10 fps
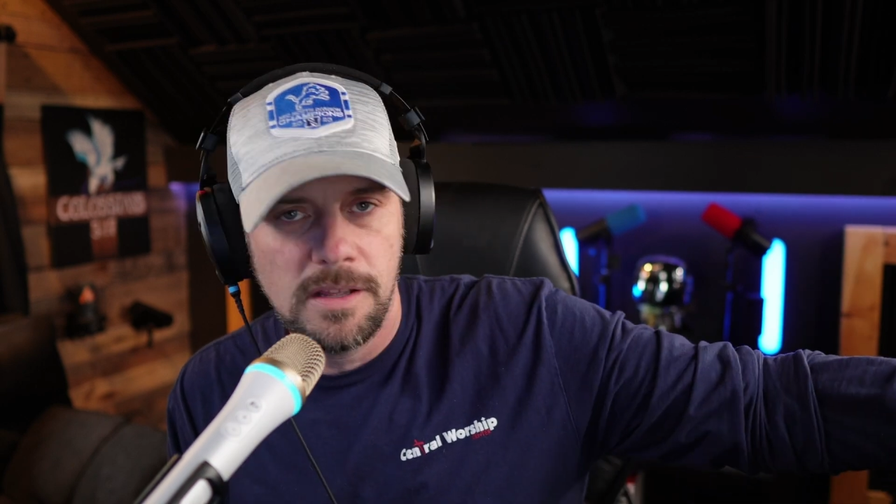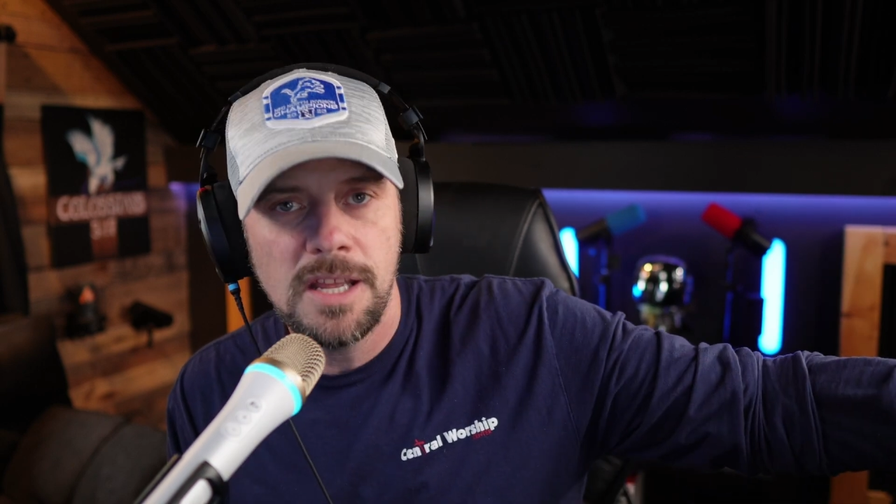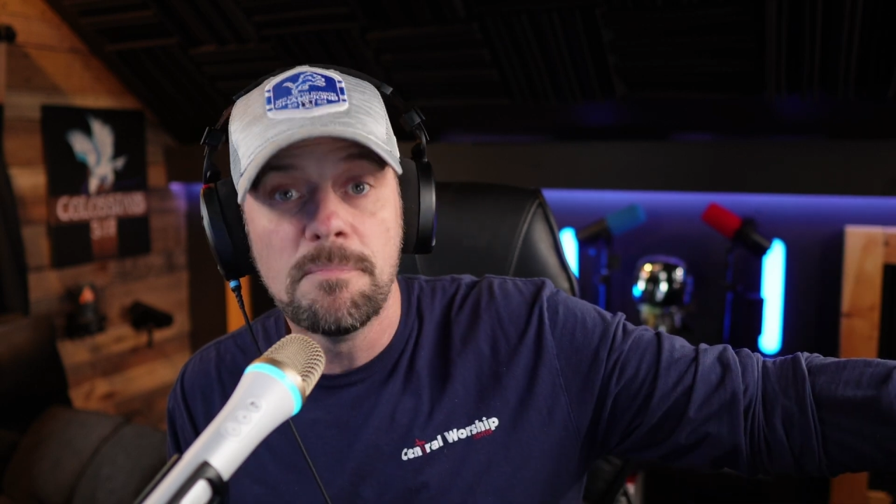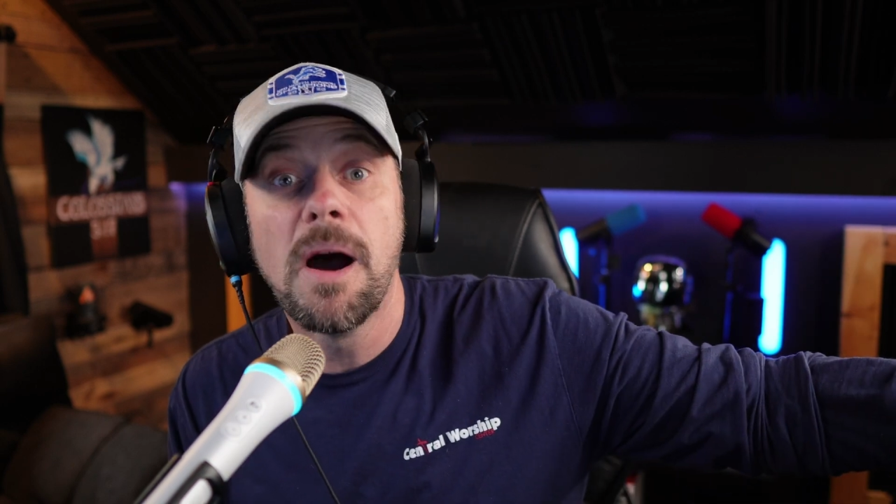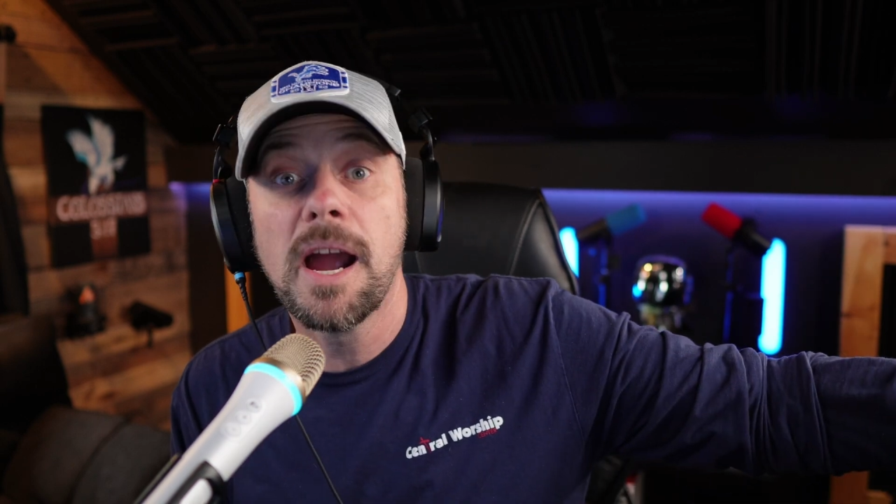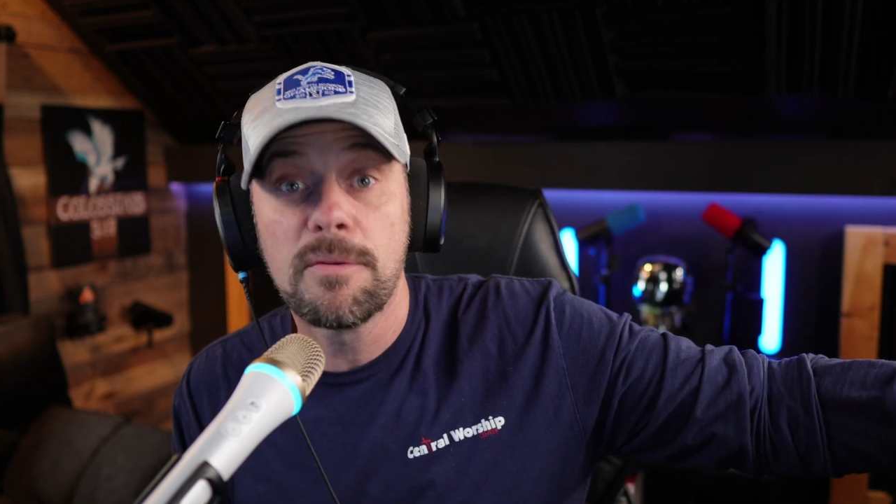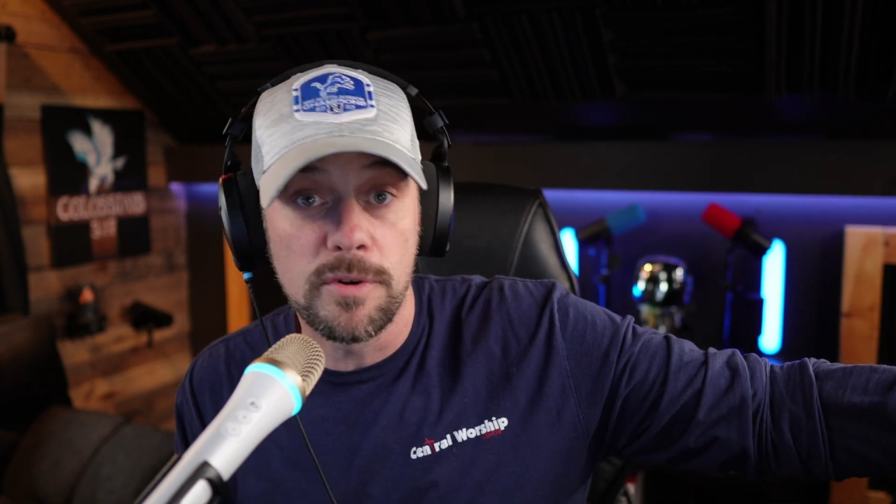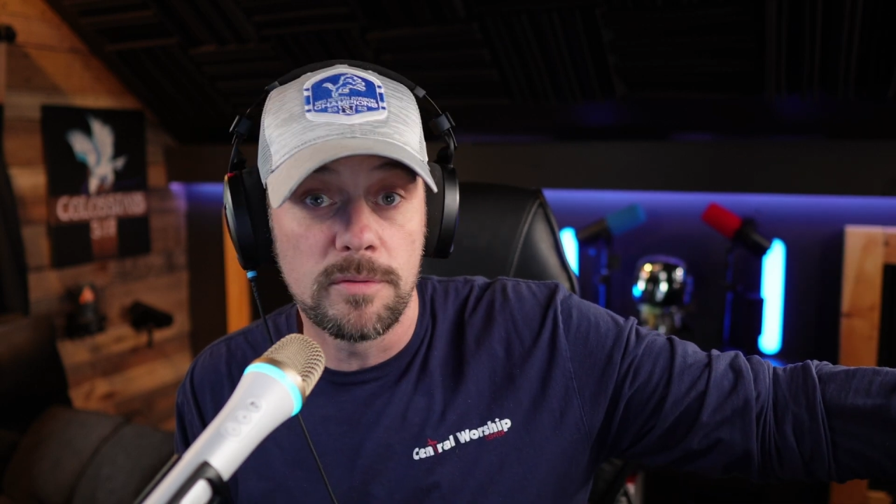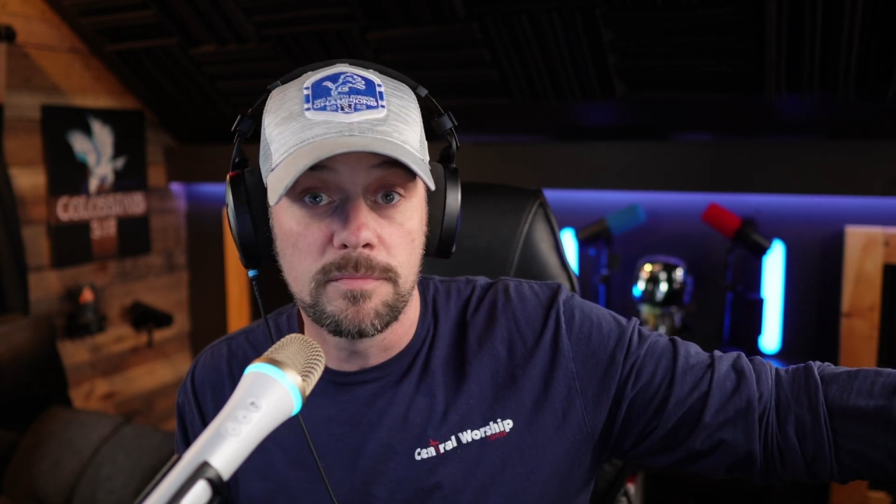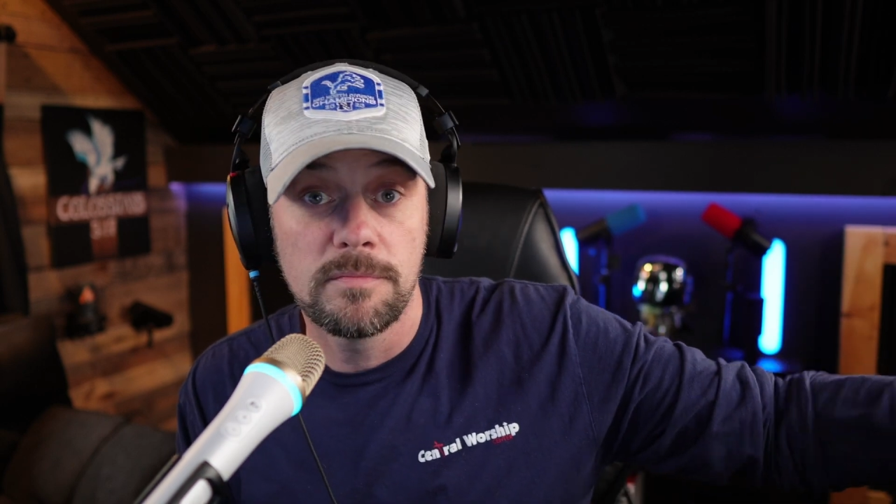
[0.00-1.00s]
in my
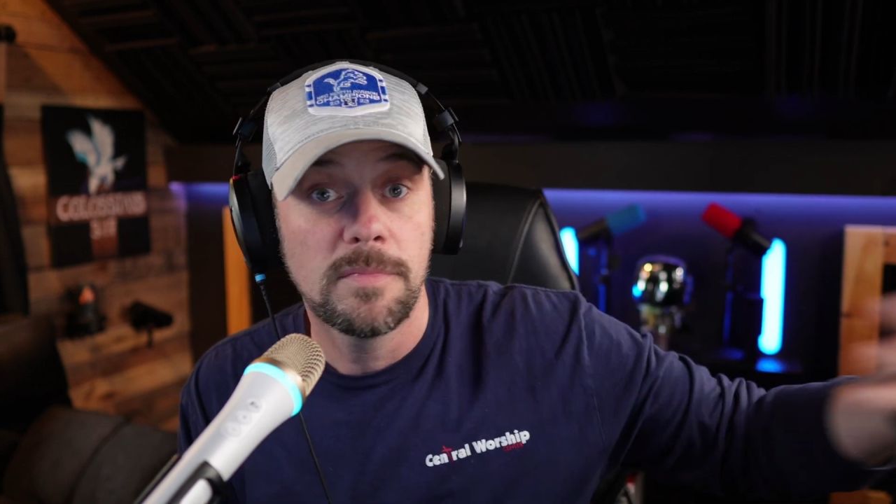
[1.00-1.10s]
room.